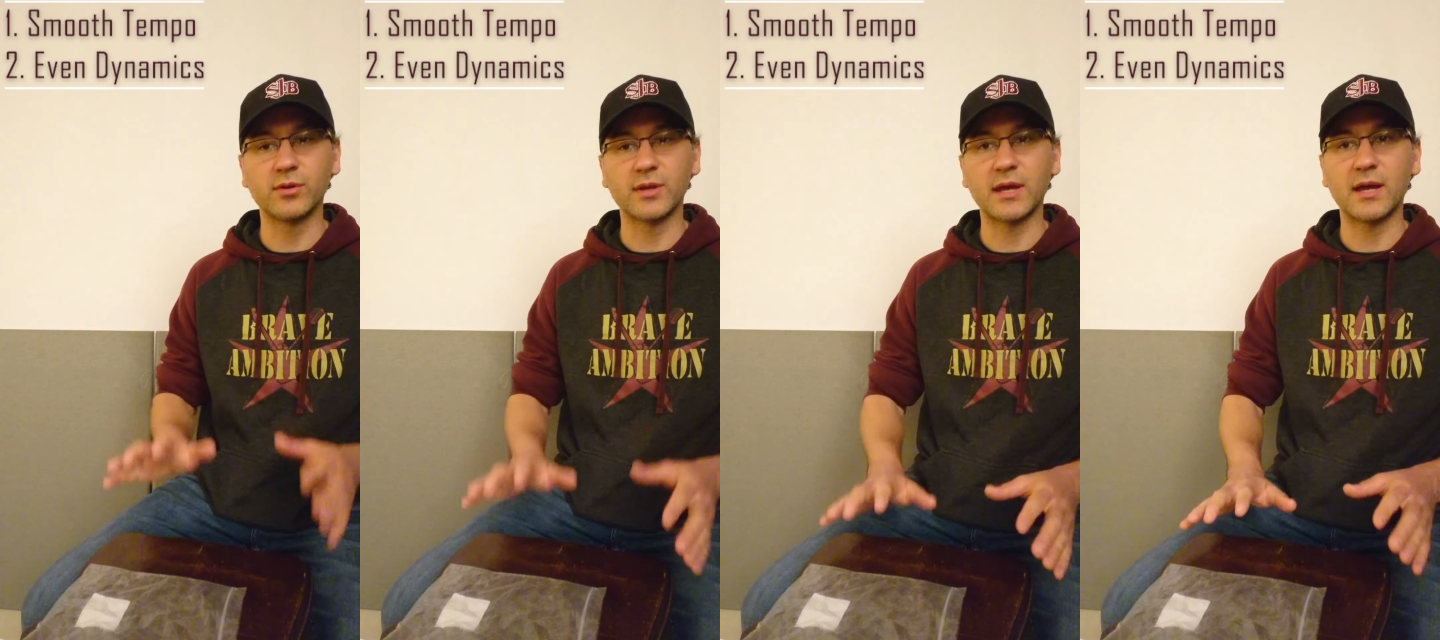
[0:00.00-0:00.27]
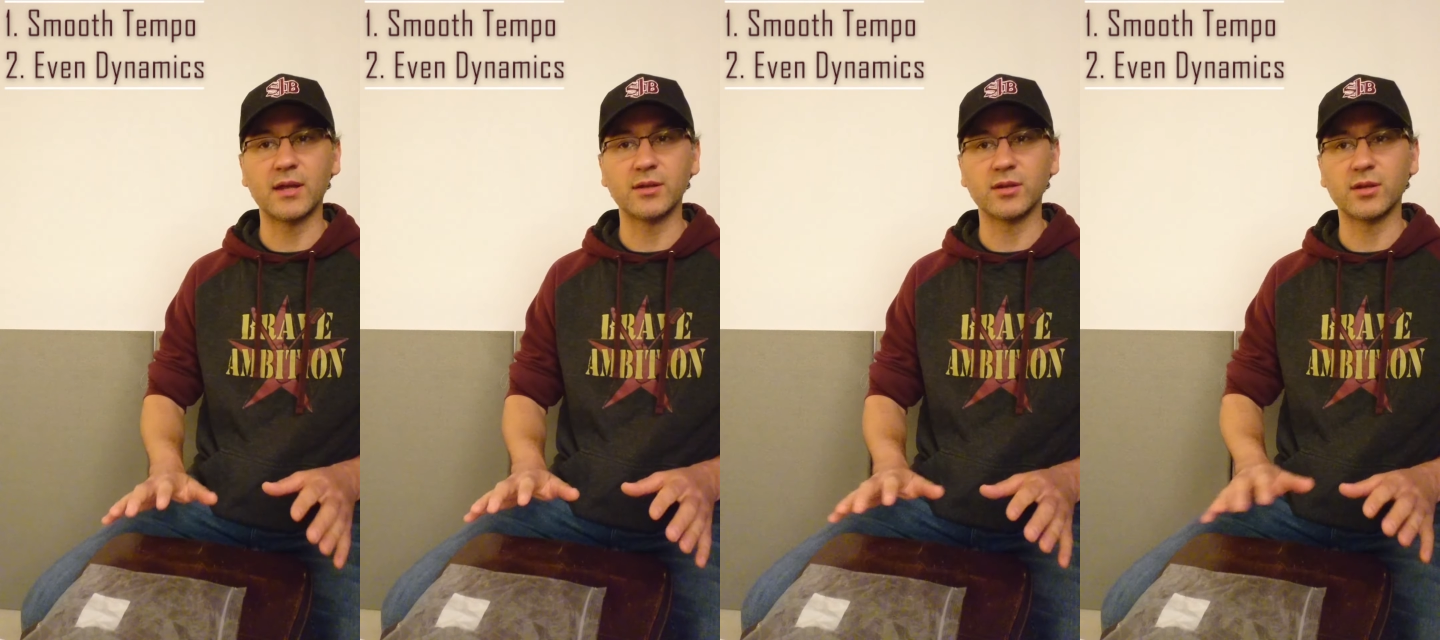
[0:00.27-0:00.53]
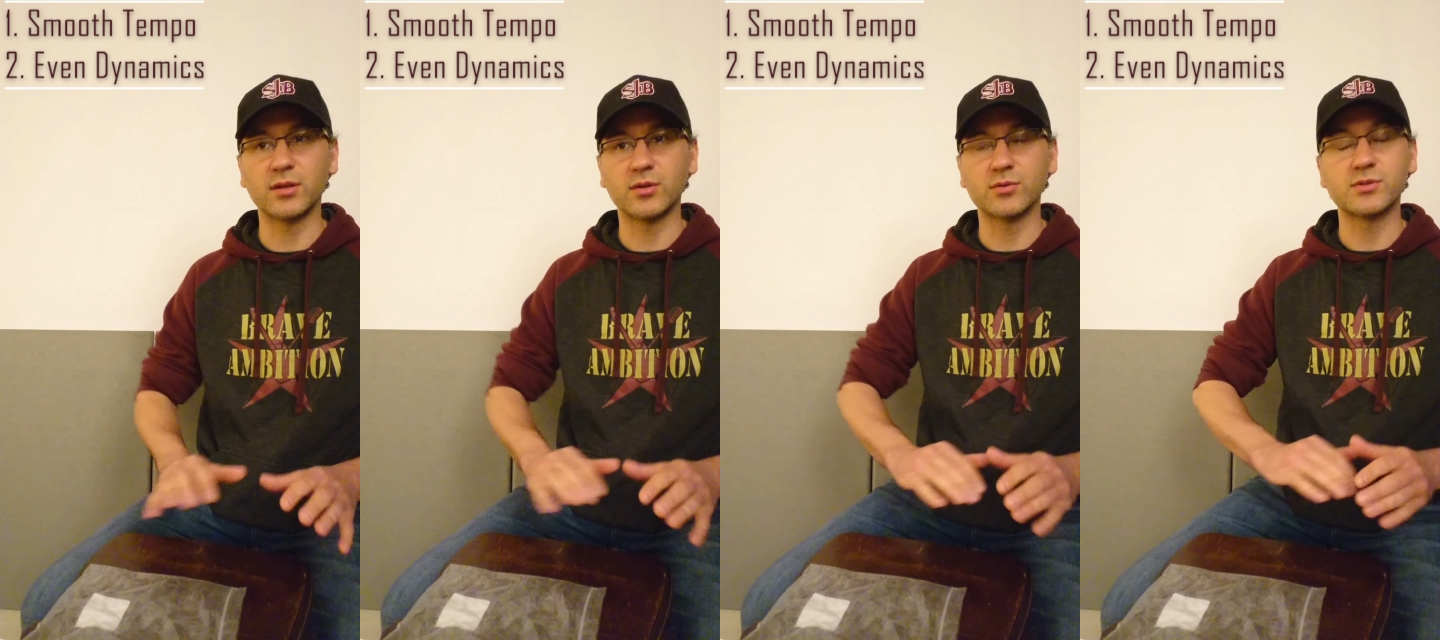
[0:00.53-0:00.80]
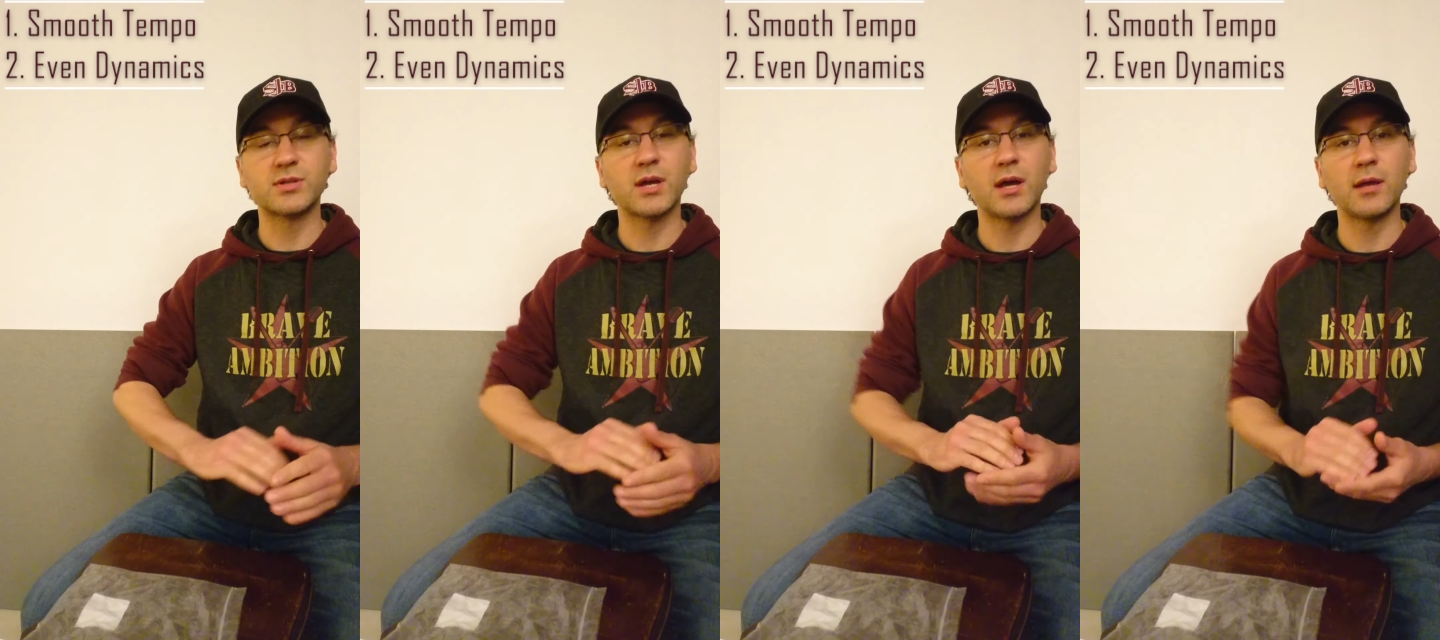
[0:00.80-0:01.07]
that your
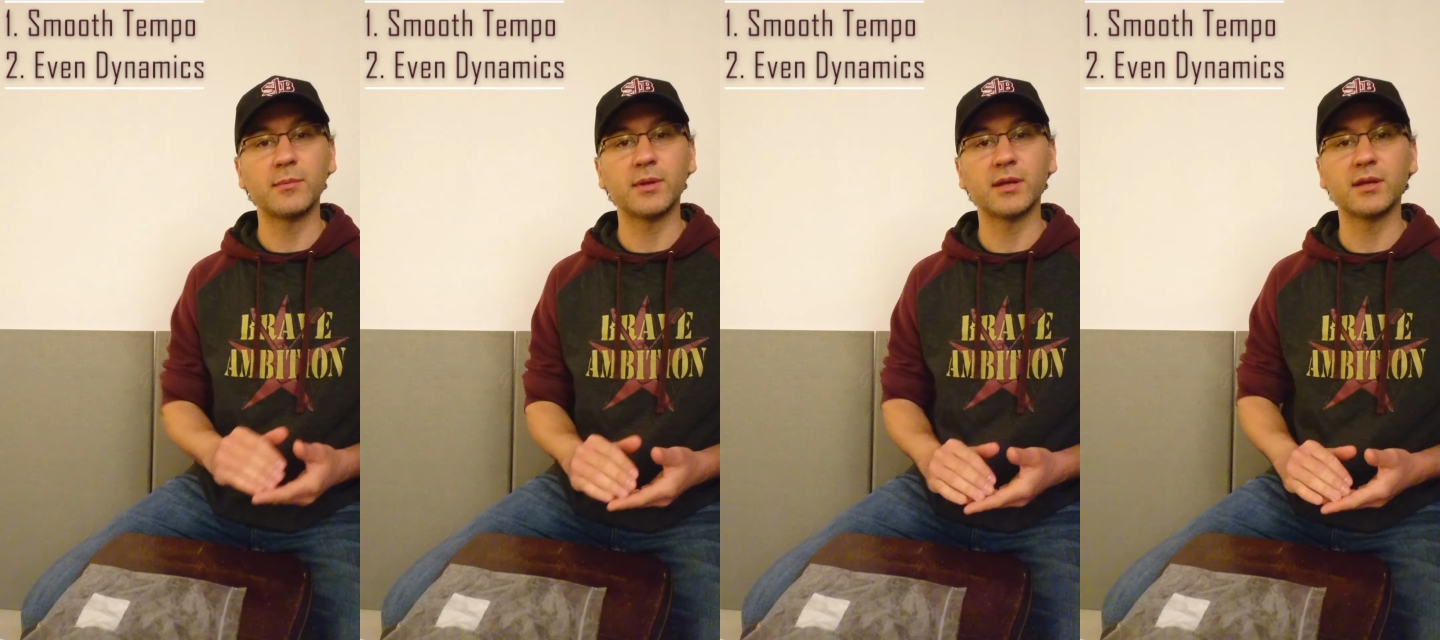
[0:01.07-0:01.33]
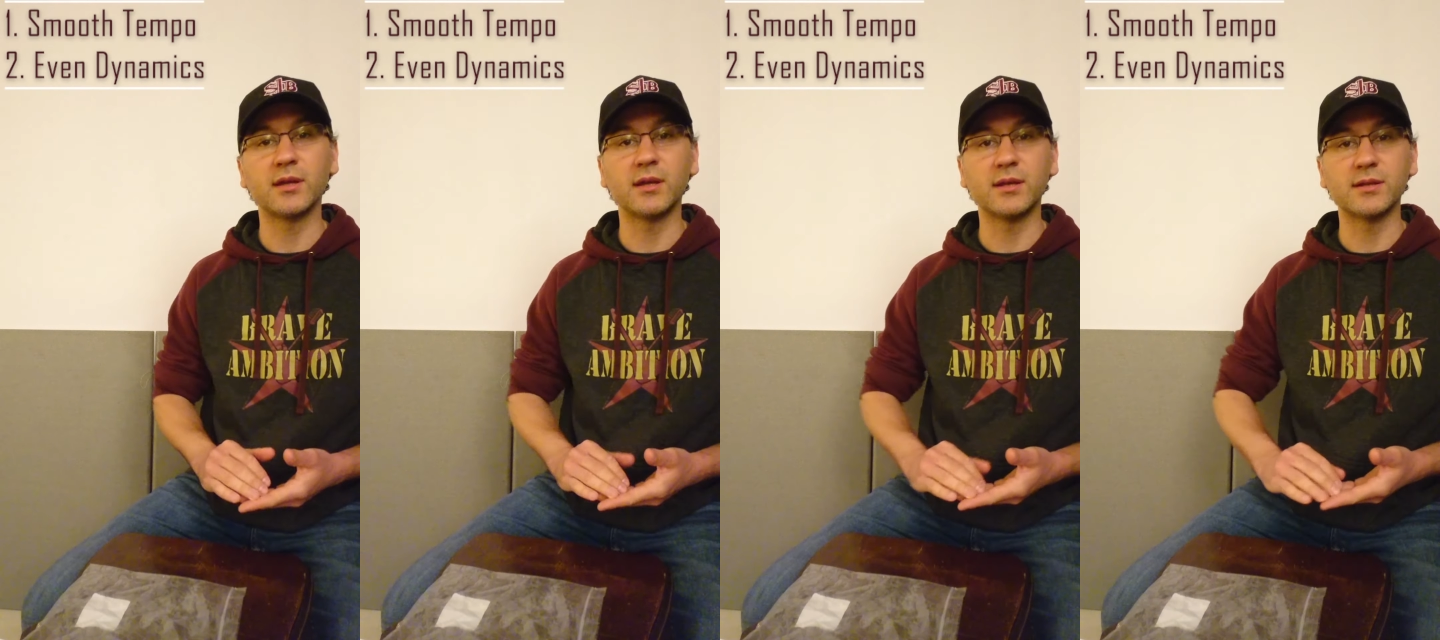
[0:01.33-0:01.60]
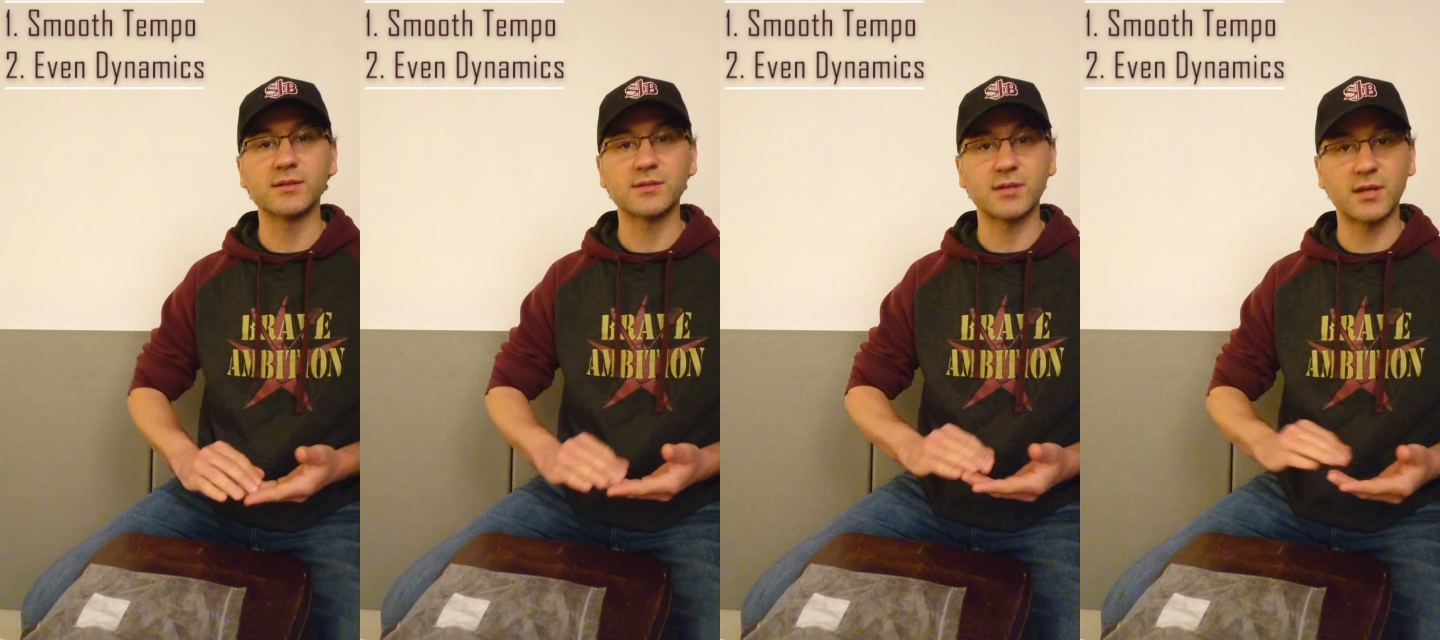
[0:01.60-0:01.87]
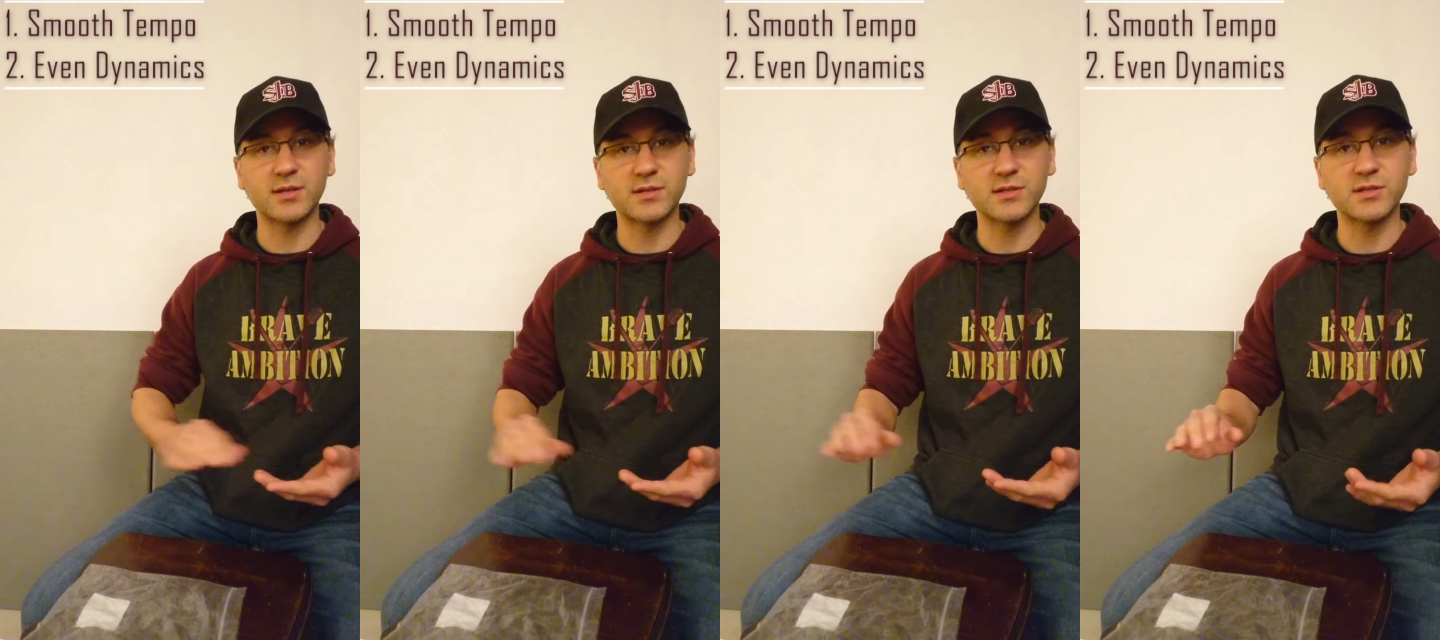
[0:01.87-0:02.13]
timing is
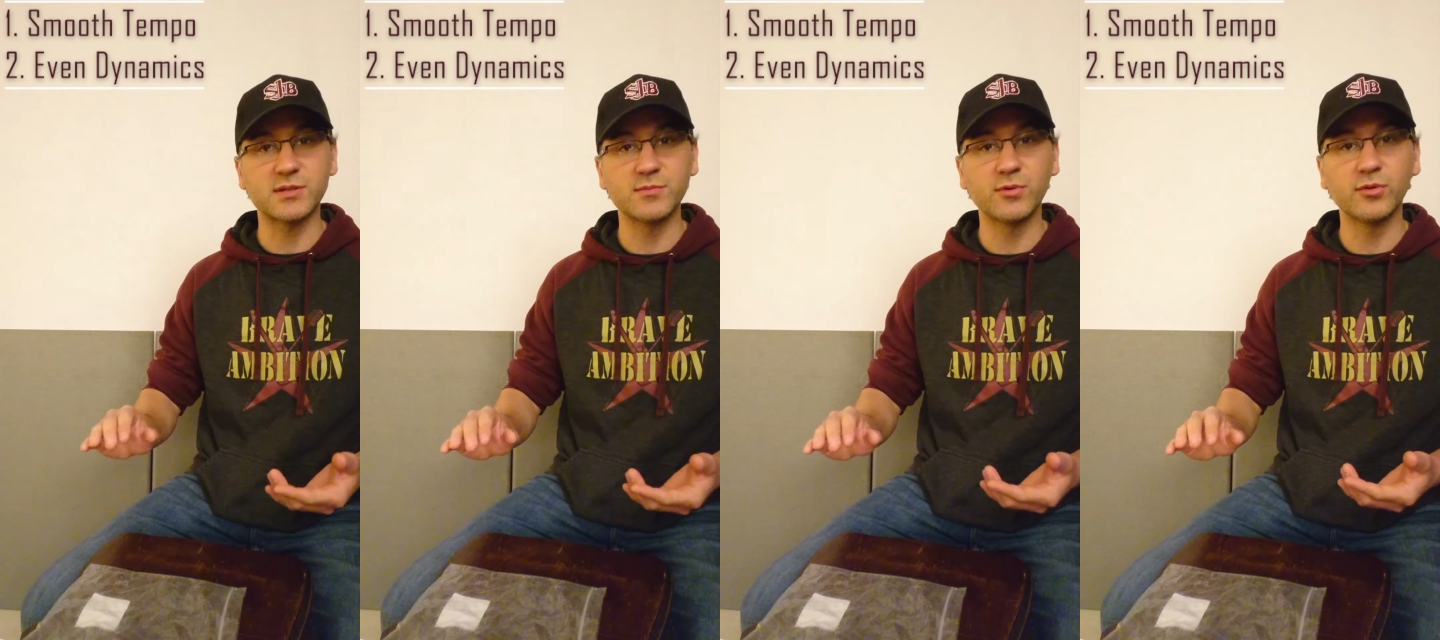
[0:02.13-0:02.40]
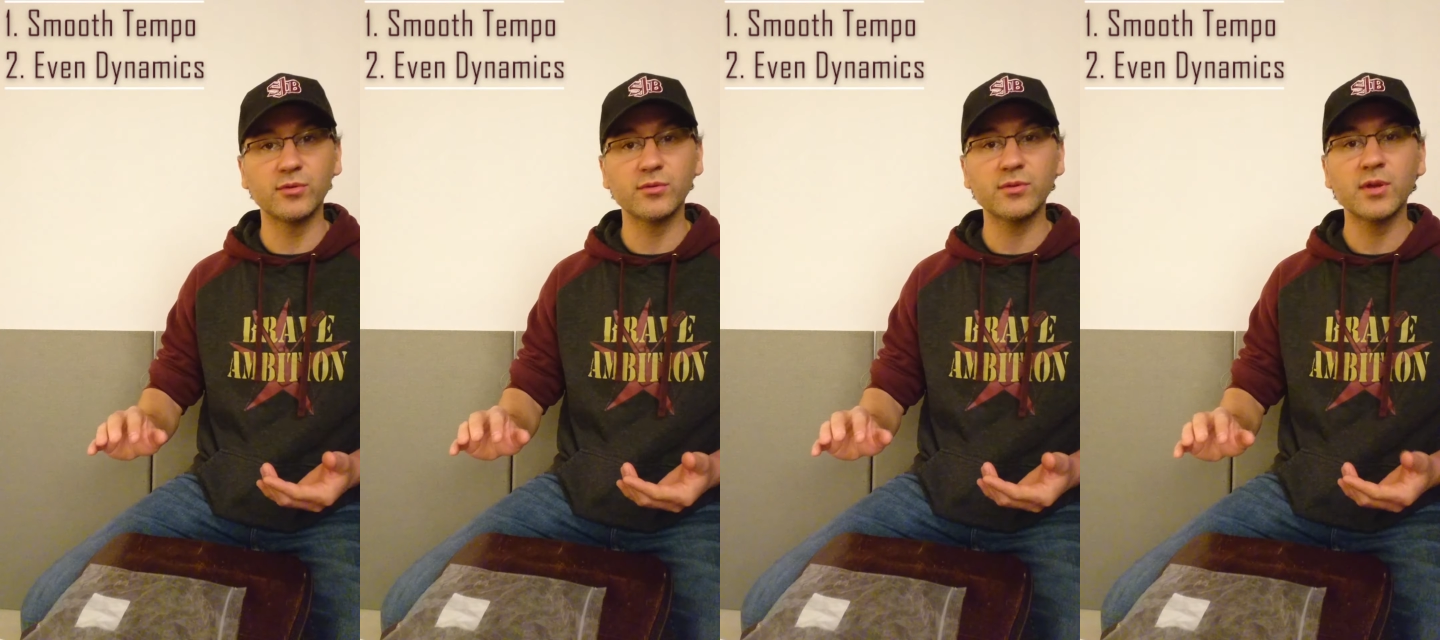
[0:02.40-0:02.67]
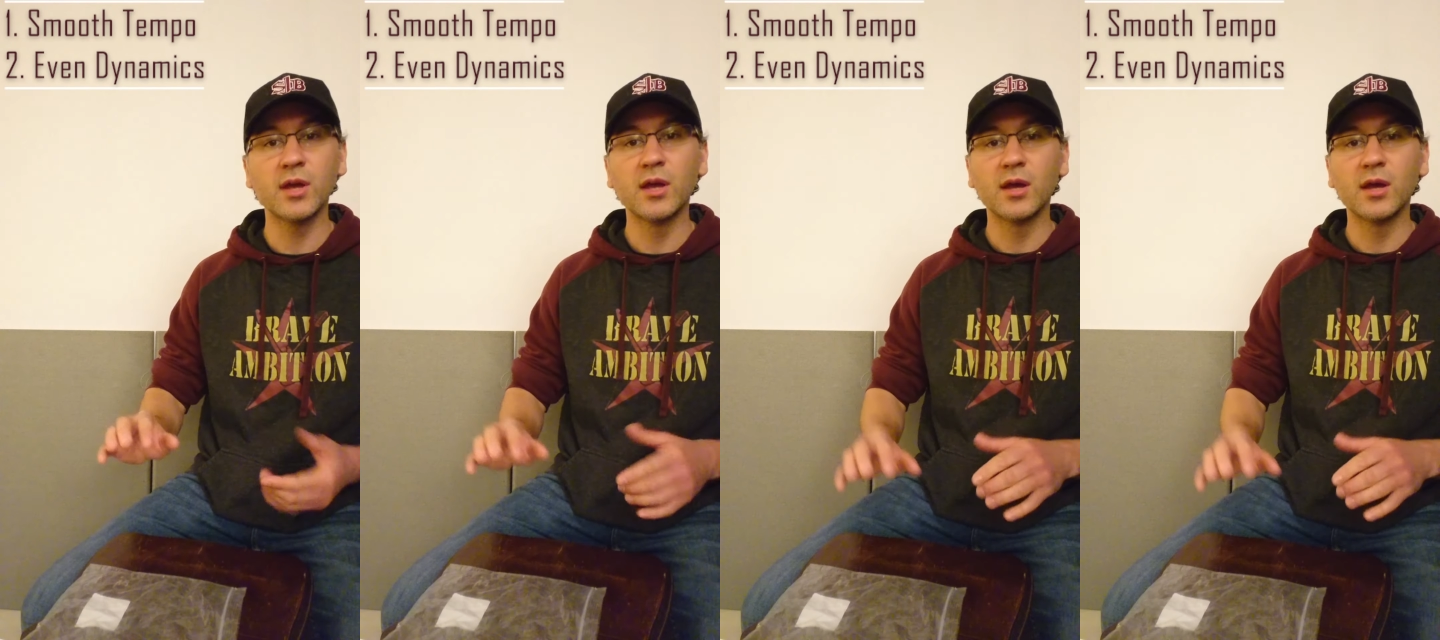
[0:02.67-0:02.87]
nice and smooth